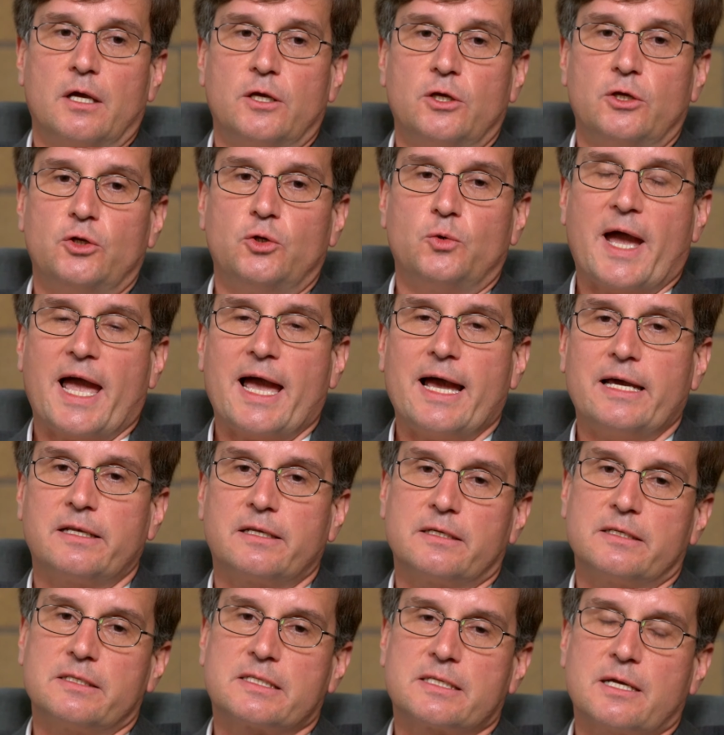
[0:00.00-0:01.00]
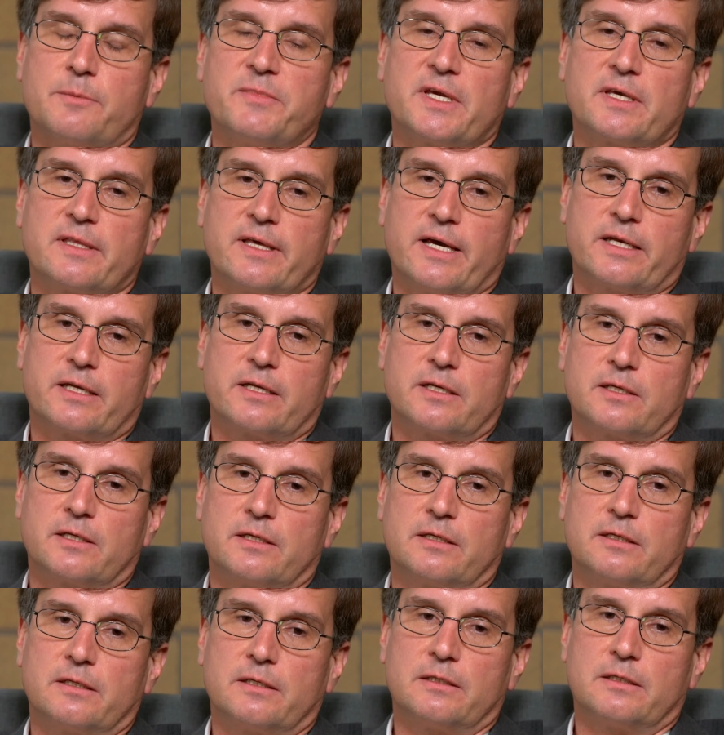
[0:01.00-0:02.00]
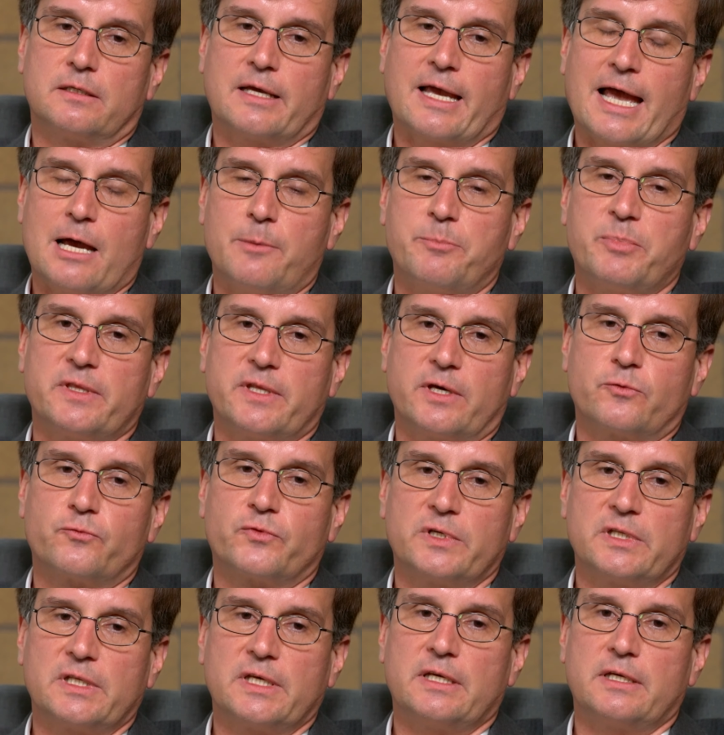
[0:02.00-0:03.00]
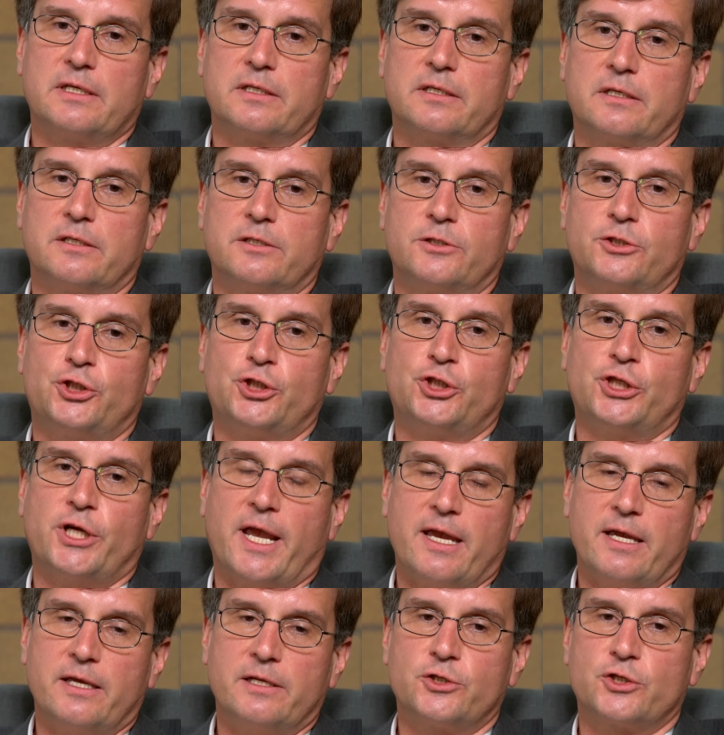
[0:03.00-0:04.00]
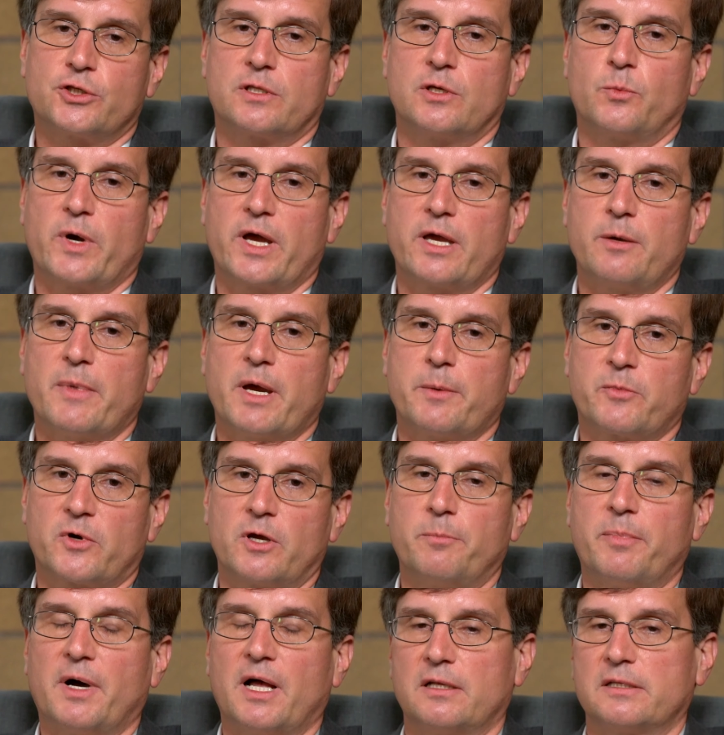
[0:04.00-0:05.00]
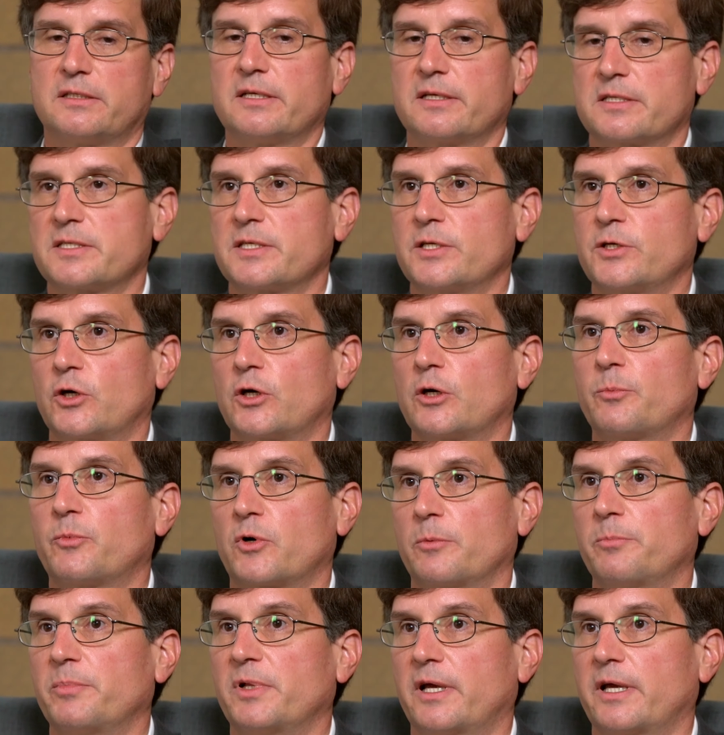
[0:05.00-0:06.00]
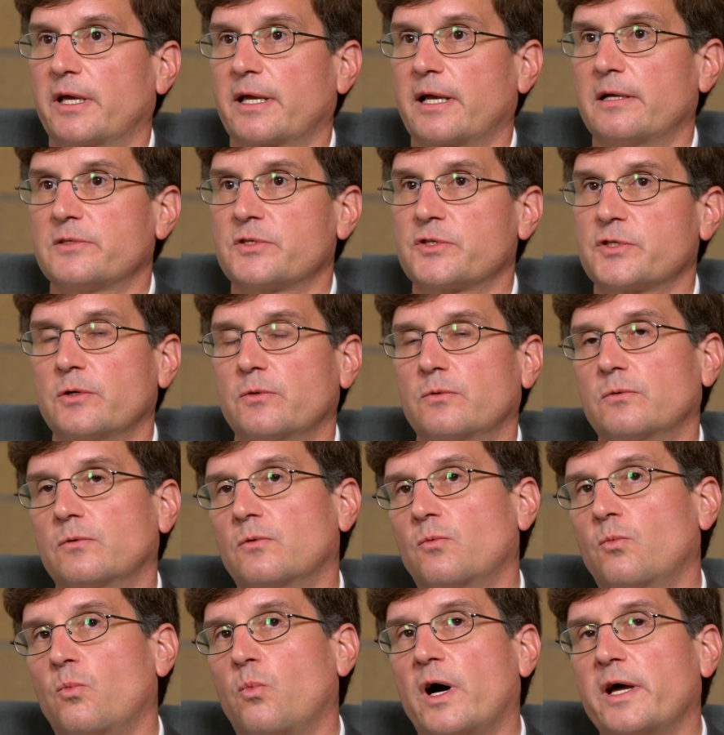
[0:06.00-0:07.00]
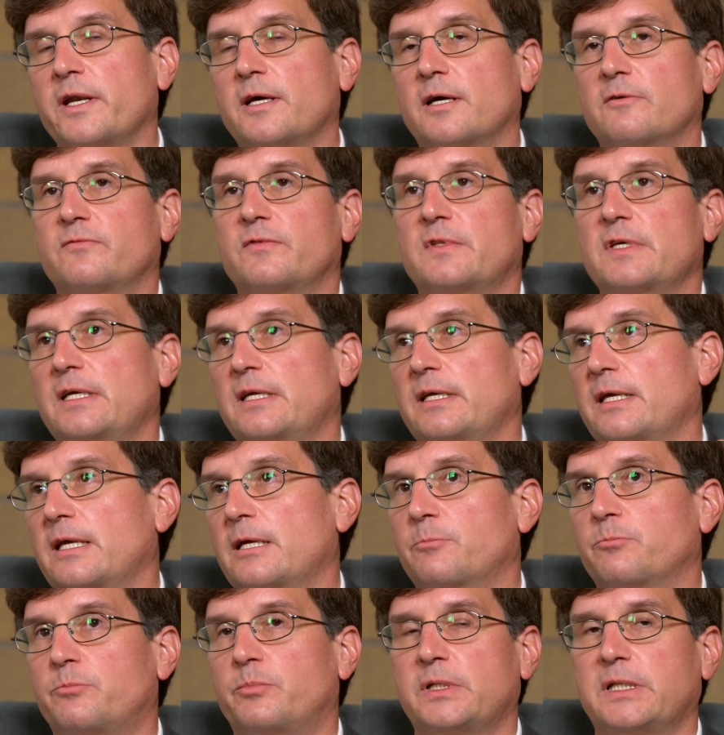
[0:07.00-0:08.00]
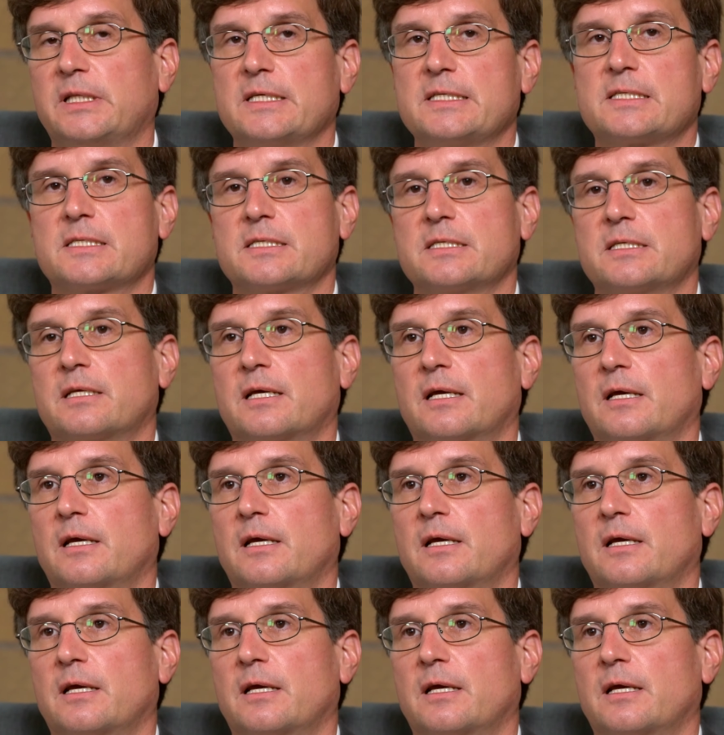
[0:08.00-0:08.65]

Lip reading: you had something that happened that really changed the way memory politics in Europe were playing out. So one of the implicit